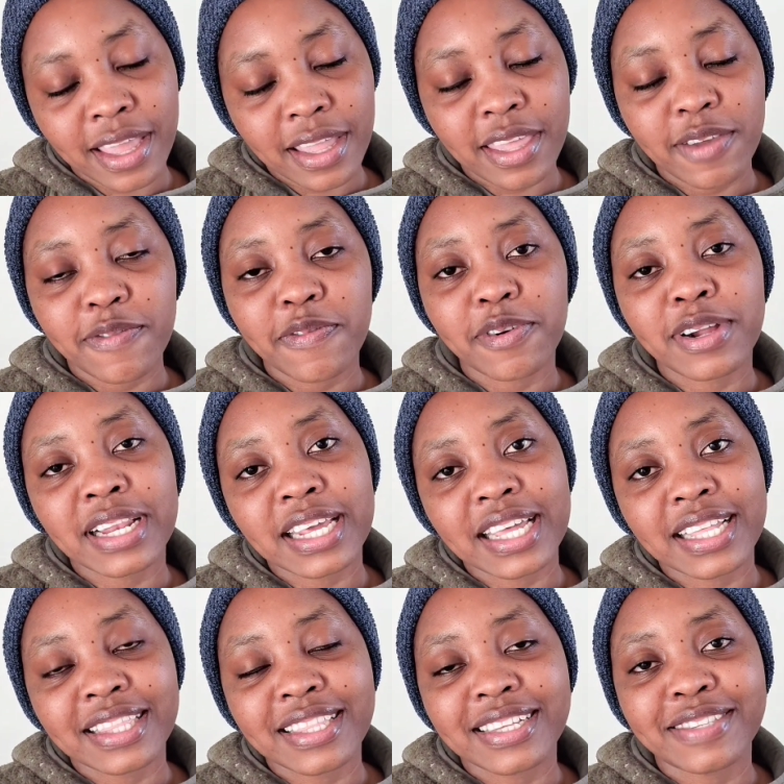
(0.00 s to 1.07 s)
thank you for
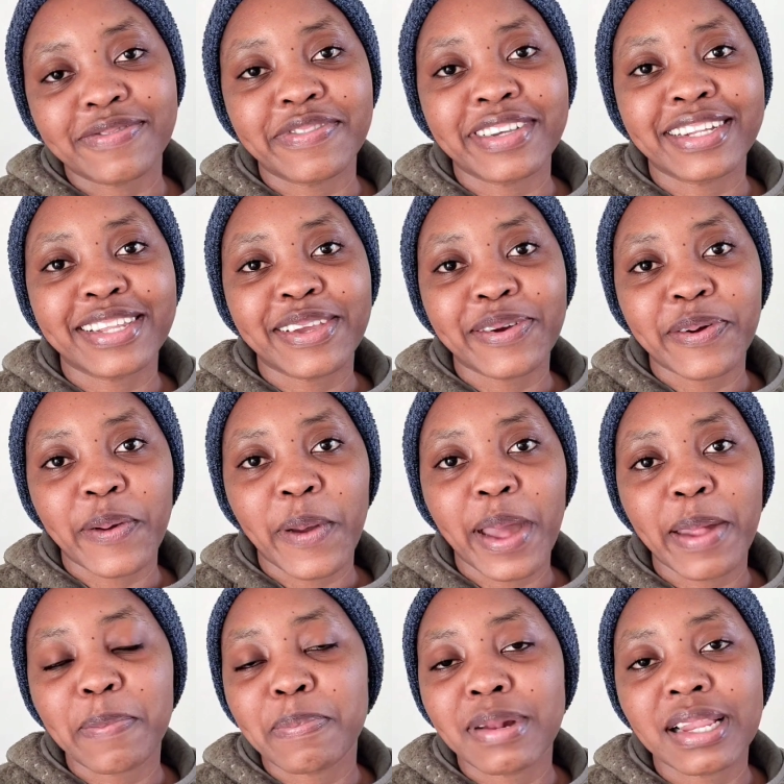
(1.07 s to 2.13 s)
clicking this video
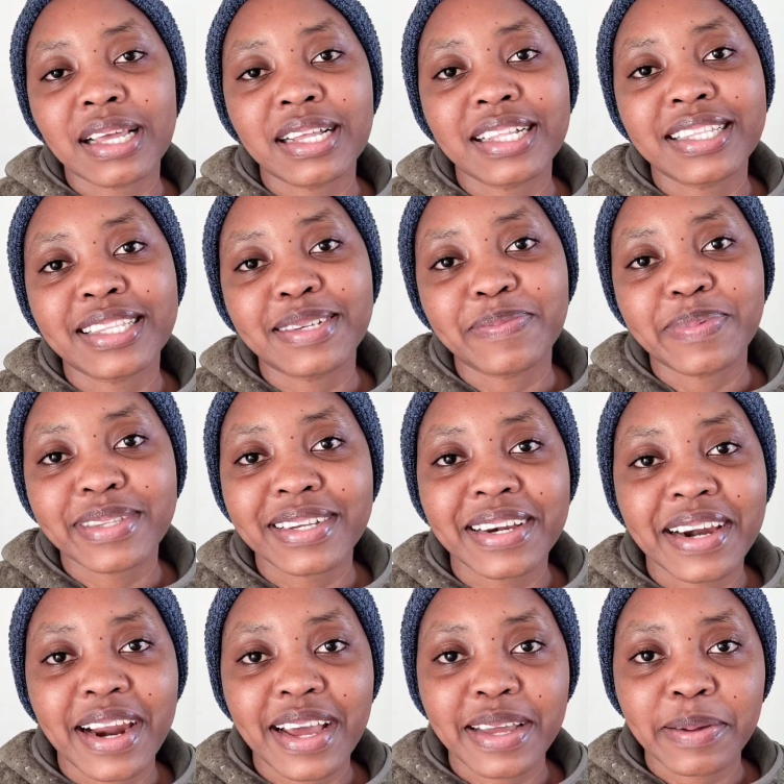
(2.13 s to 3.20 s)
and please
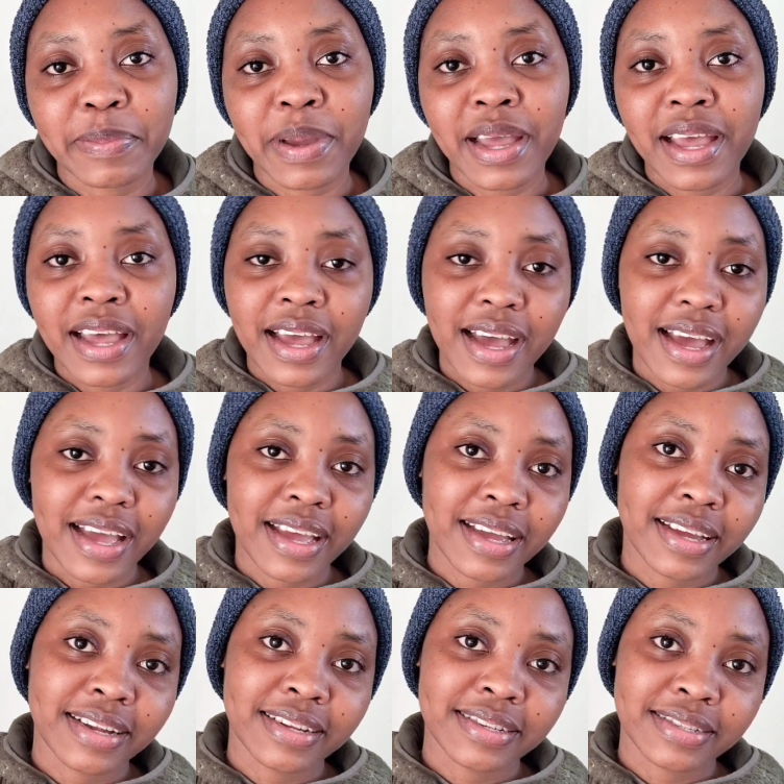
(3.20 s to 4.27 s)
subscribe.
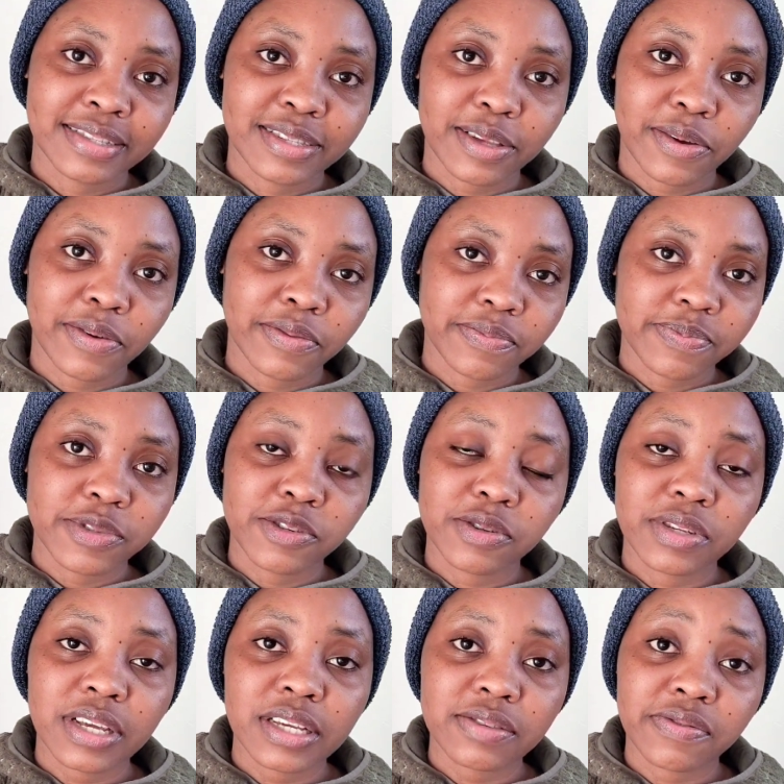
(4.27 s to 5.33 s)
And so
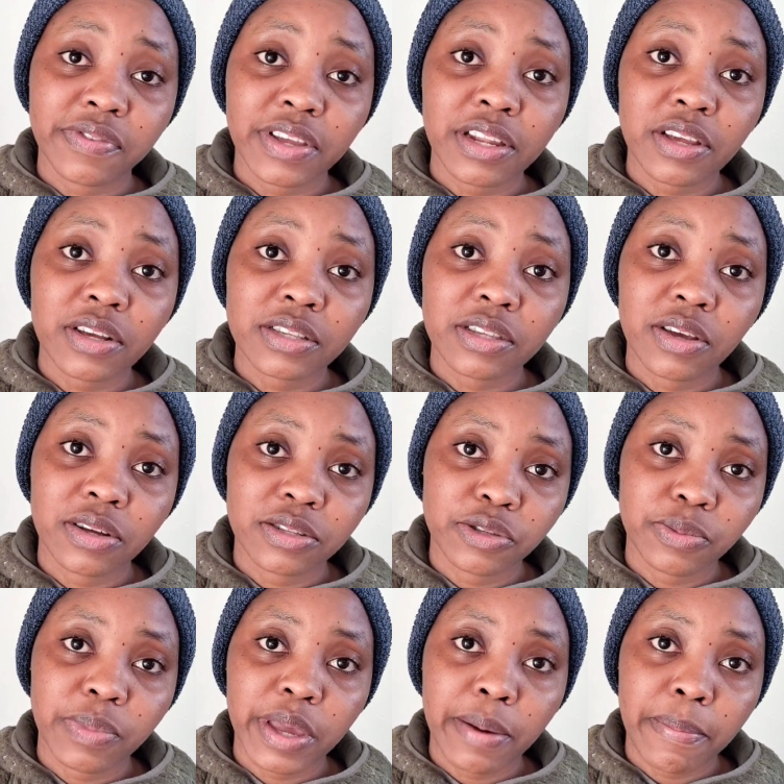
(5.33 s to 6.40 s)
today's video is going
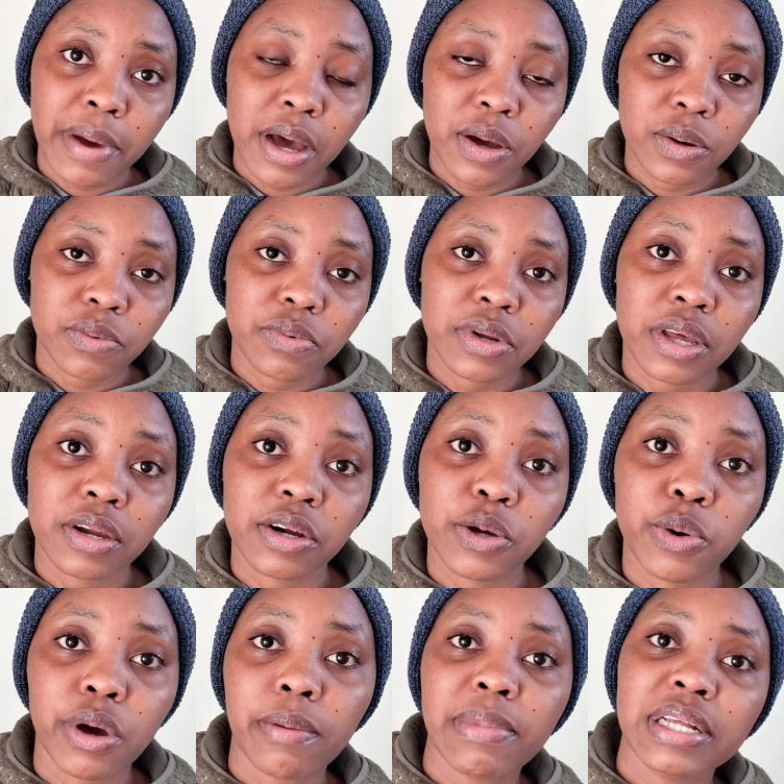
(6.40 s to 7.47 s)
to be about the
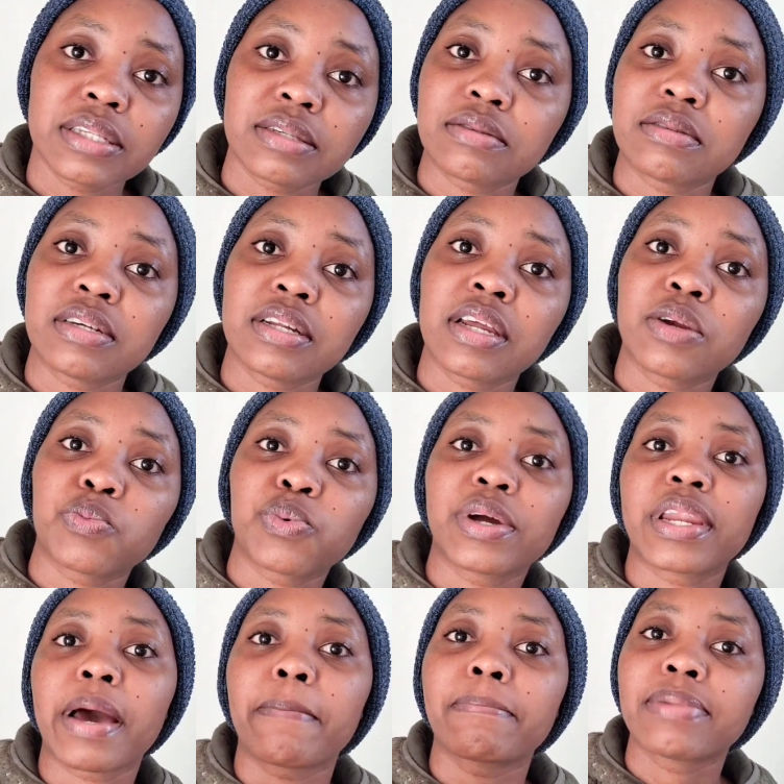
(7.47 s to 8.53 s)
requirements needed
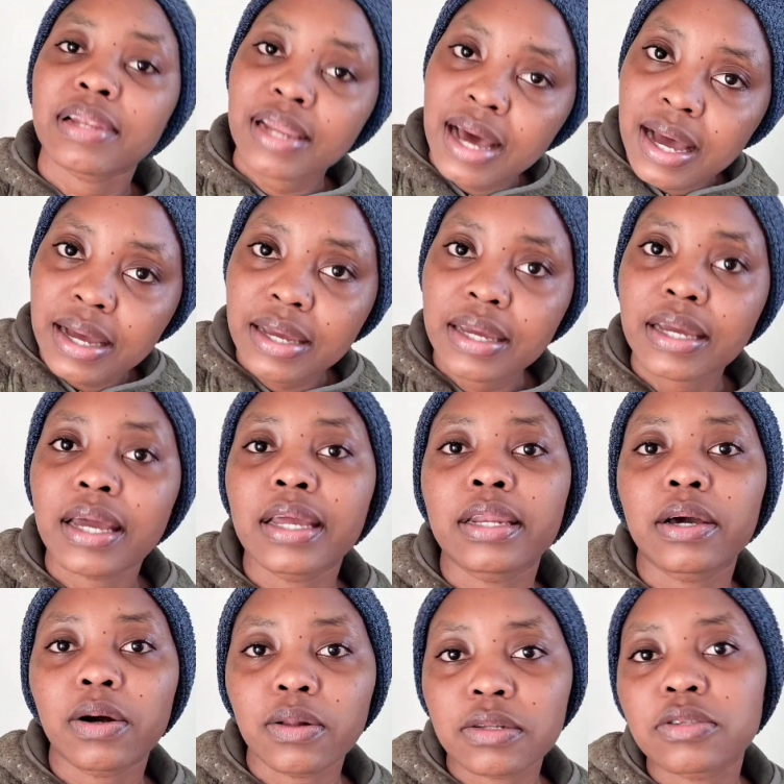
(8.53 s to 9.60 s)
when applying
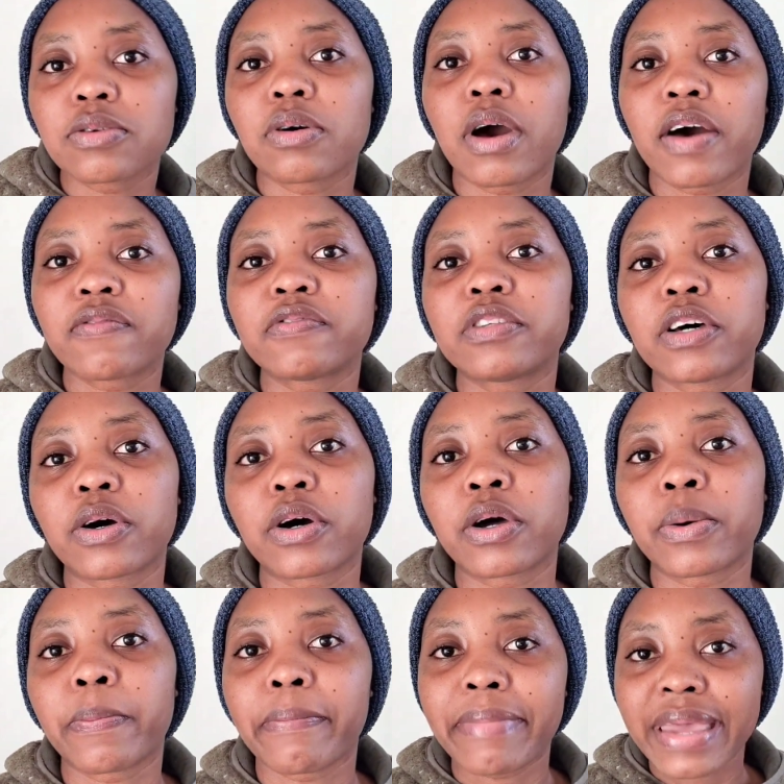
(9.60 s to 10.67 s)
and also after
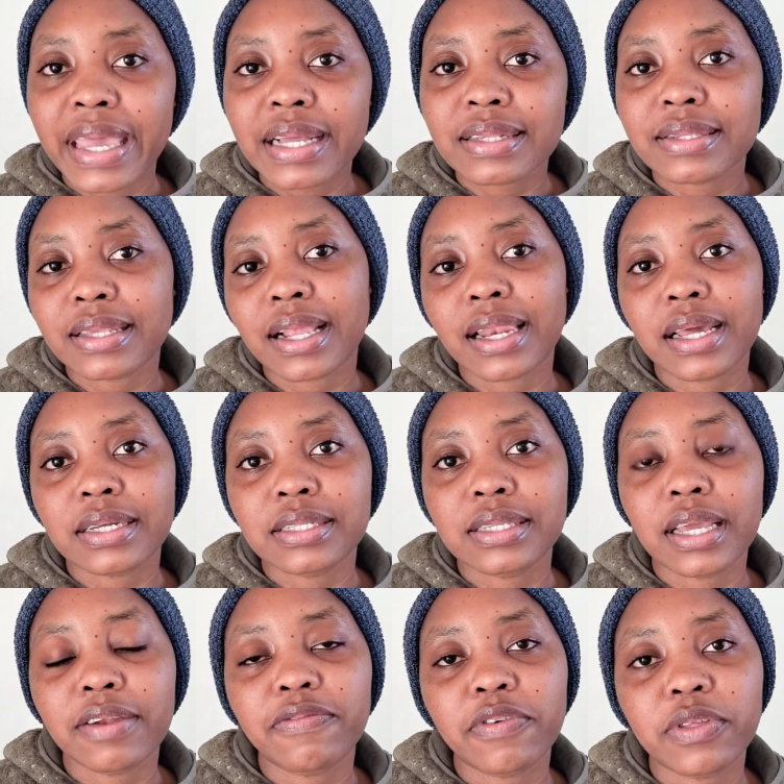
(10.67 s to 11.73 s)
being
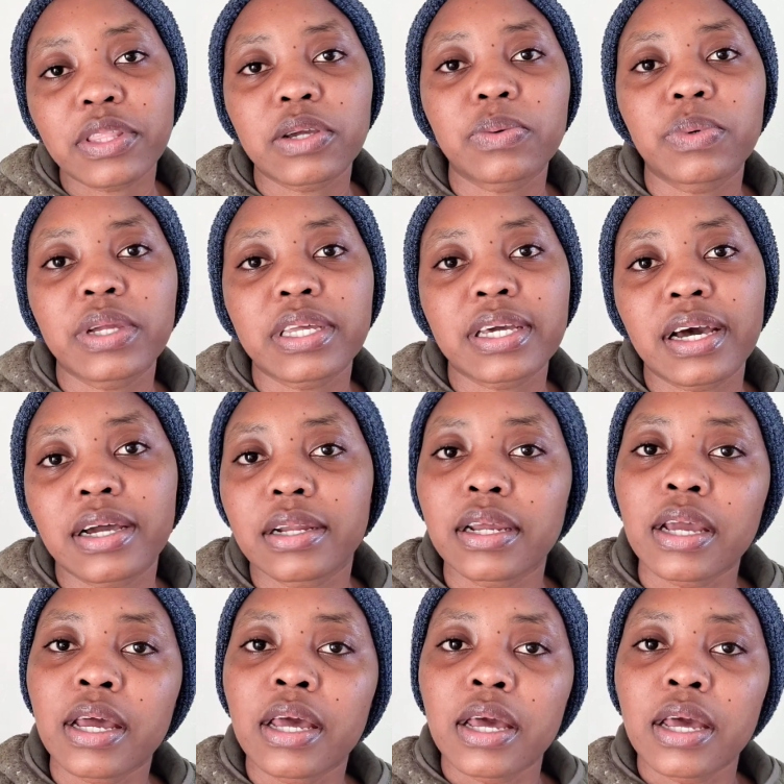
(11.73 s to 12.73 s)
selected for the green card.